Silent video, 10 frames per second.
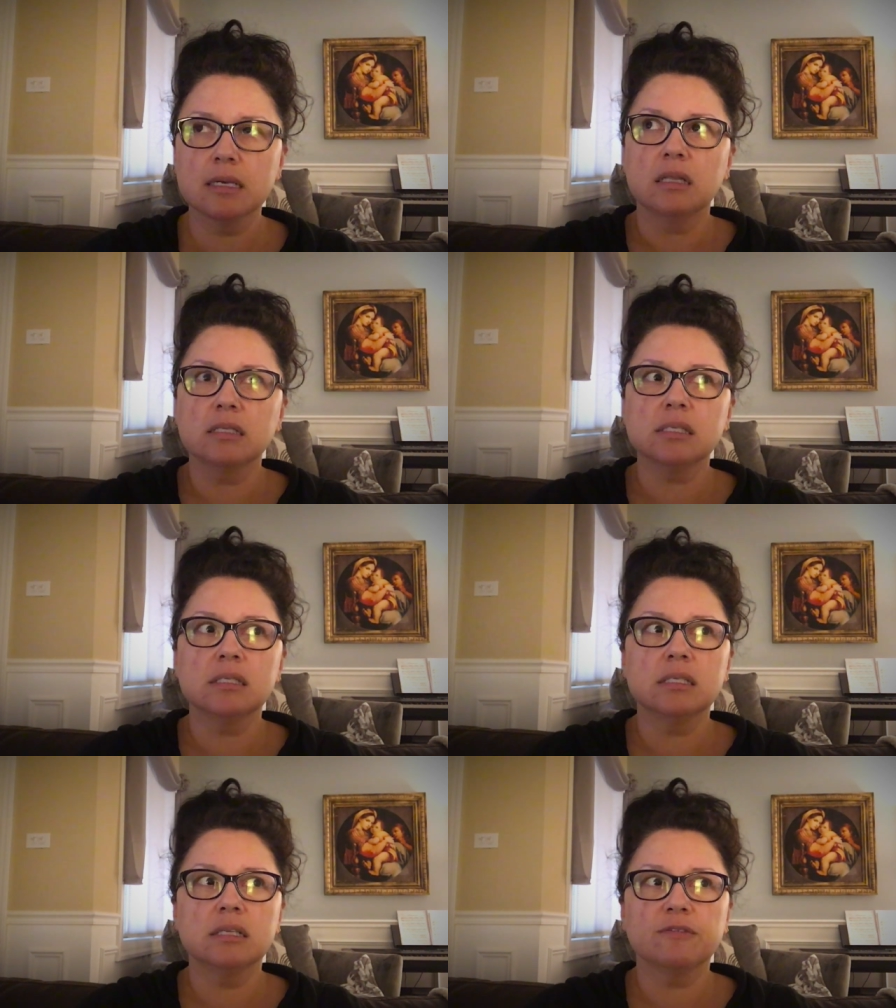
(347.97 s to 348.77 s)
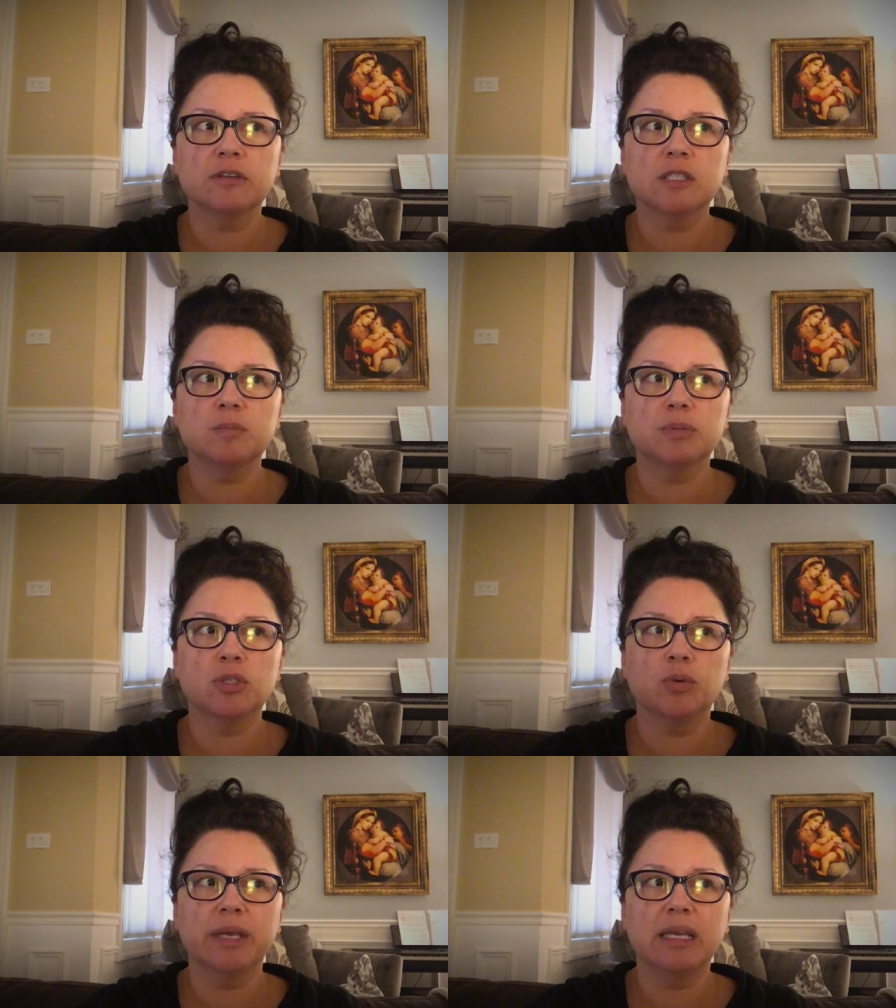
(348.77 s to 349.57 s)
this is the difference
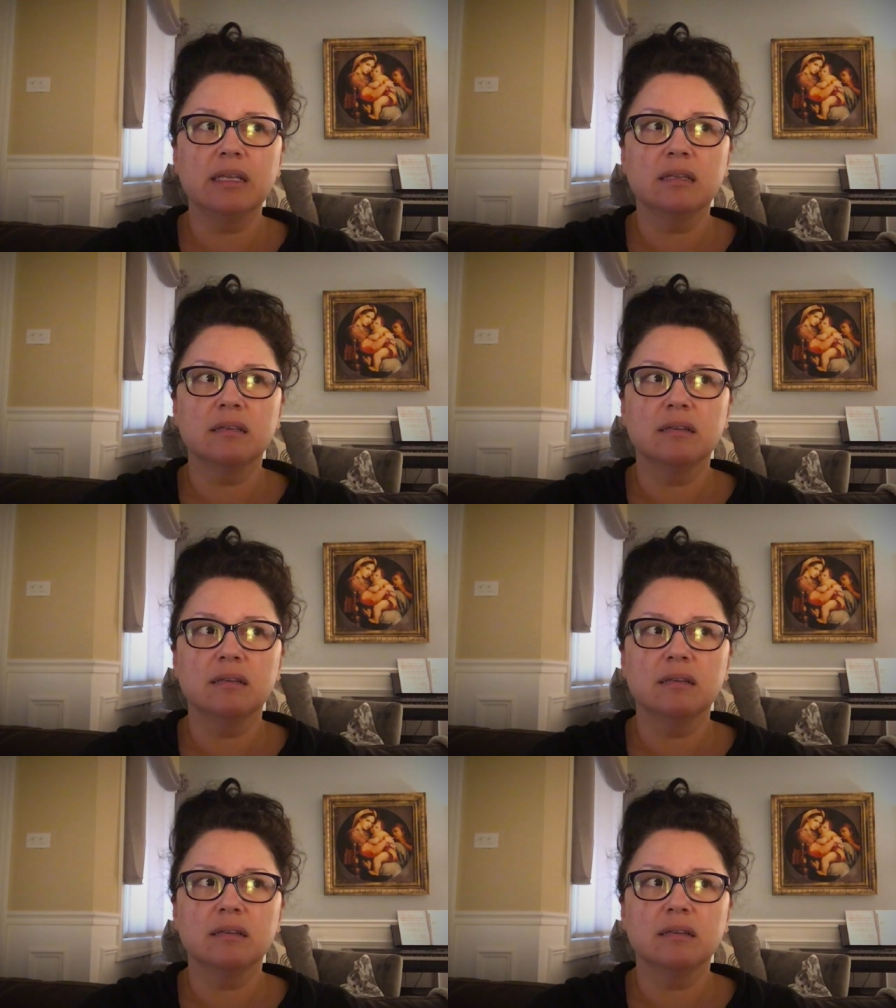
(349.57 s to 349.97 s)
between